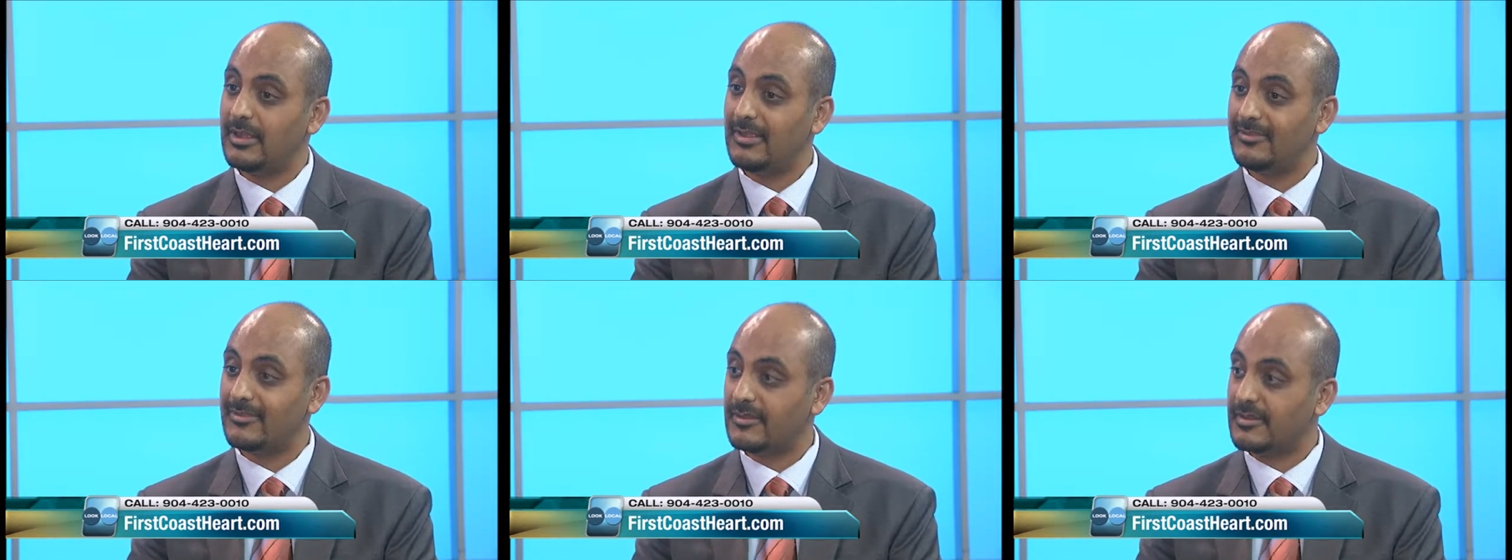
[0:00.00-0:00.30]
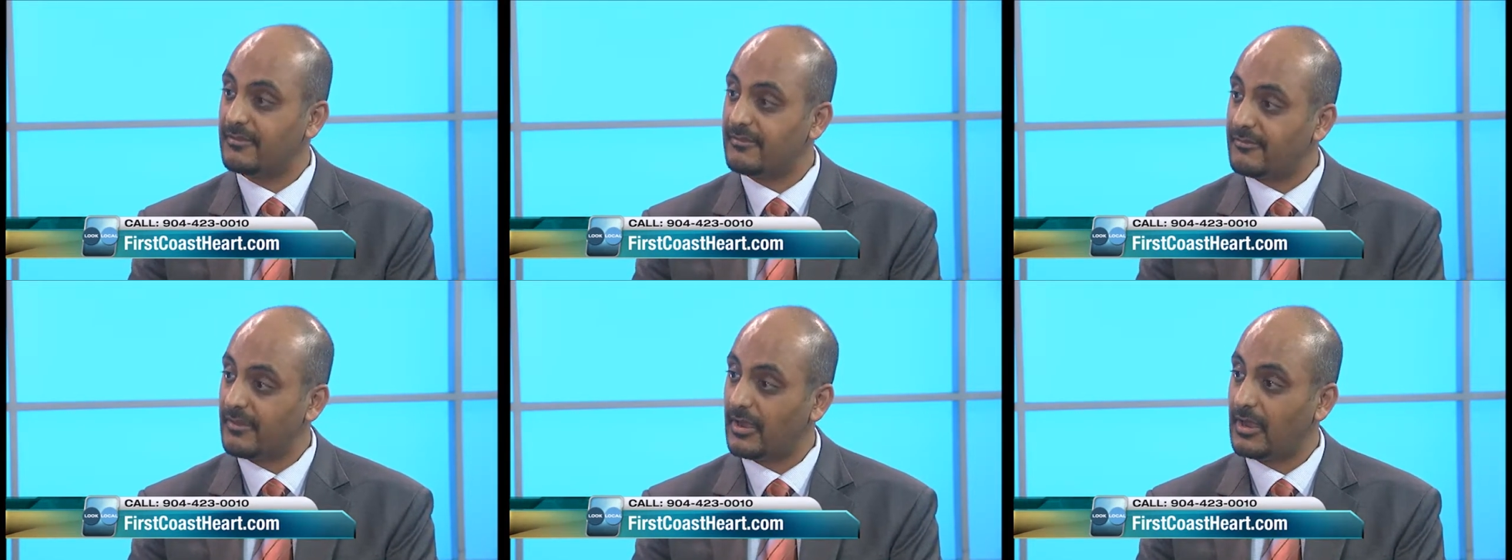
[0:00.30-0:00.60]
is a
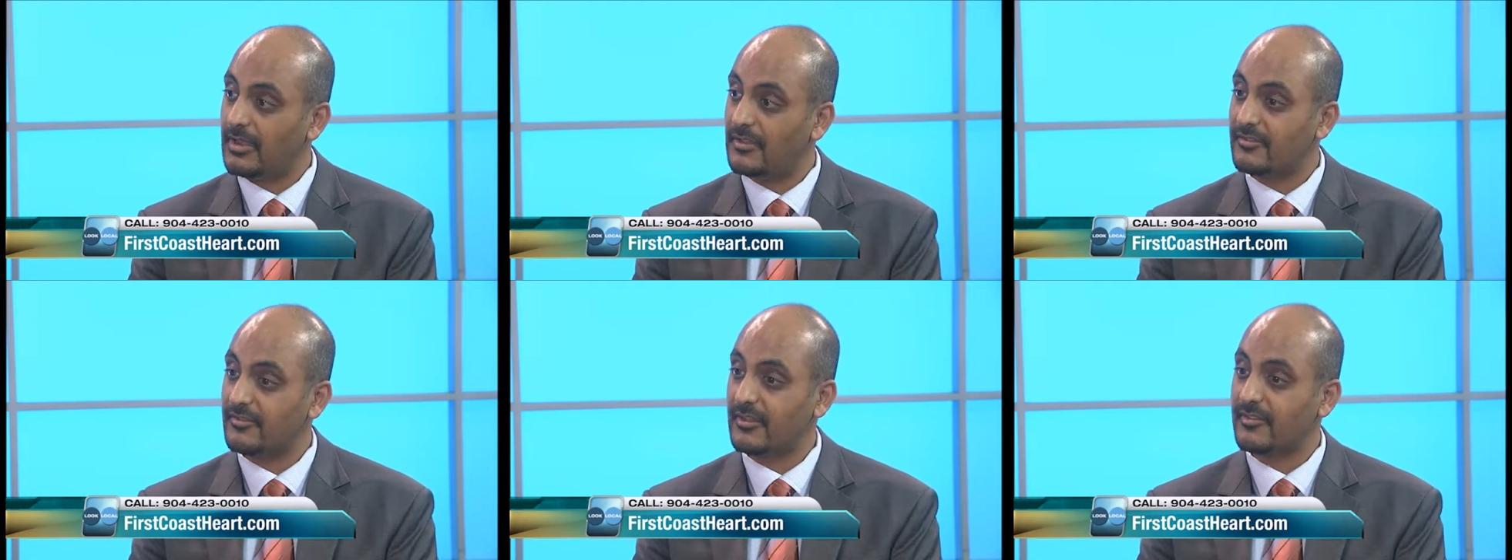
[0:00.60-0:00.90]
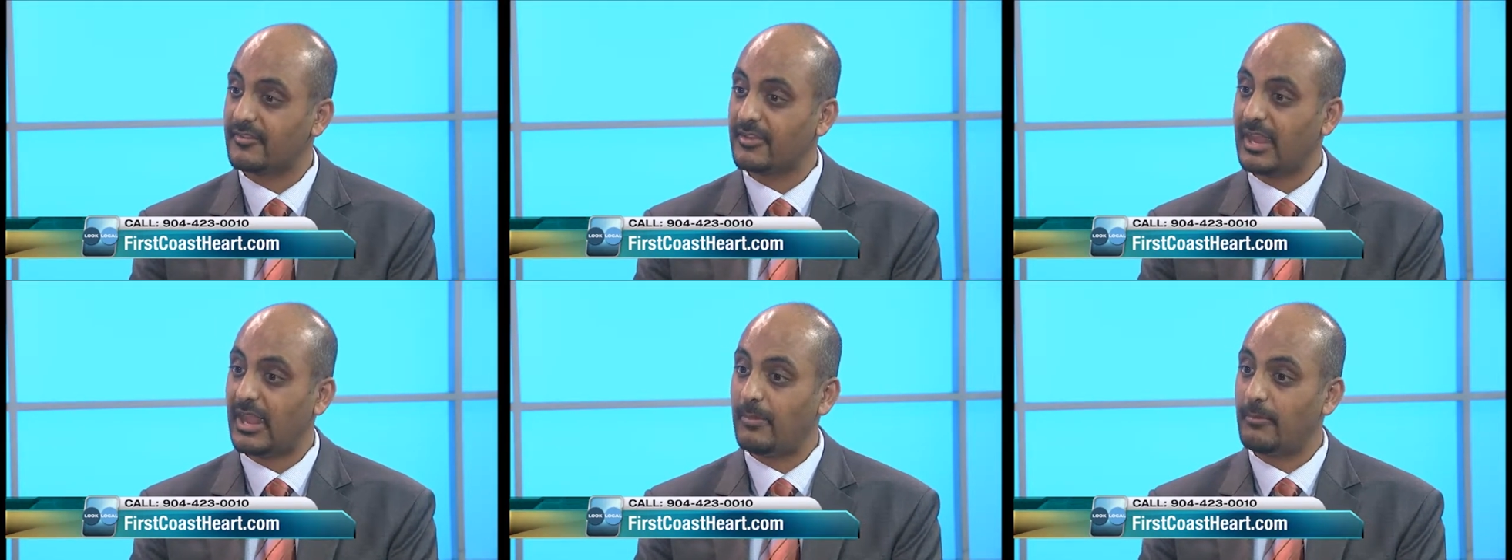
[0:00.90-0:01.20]
device
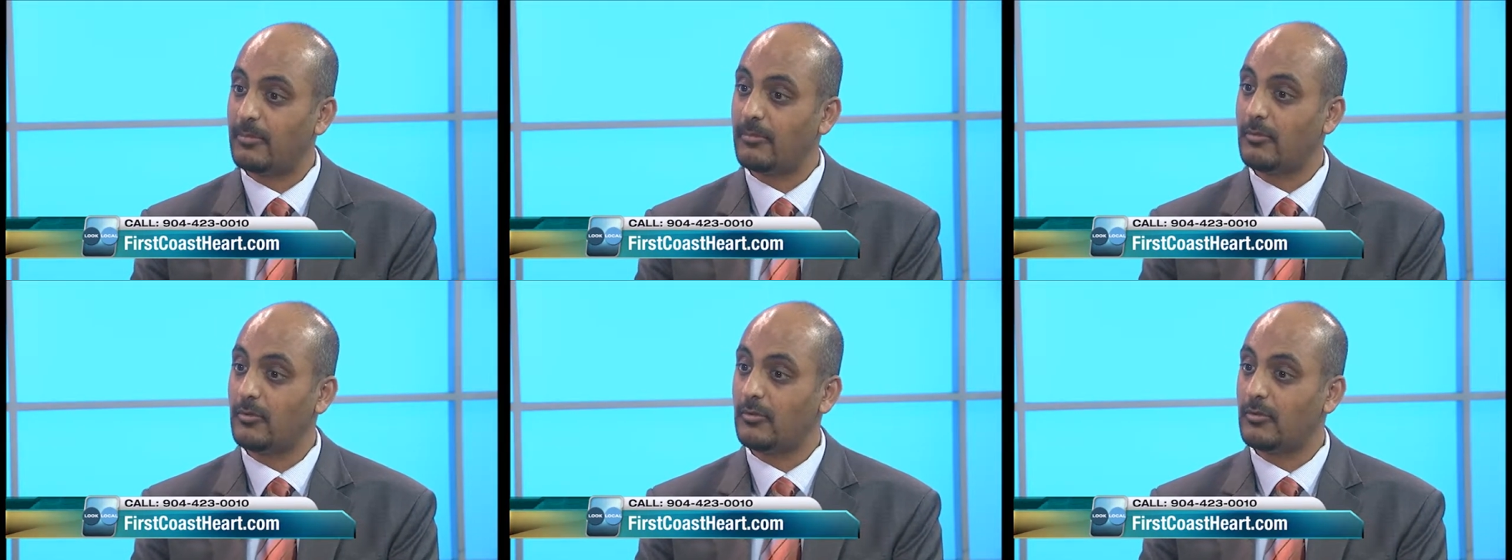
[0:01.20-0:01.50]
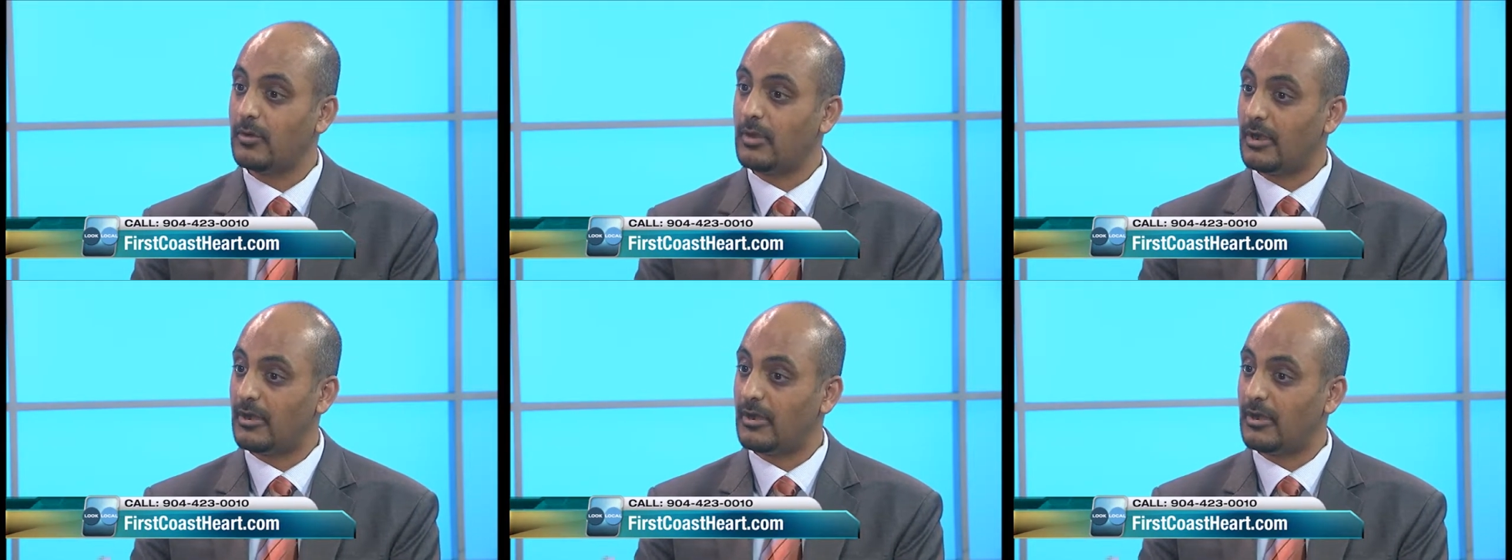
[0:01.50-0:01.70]
that's capable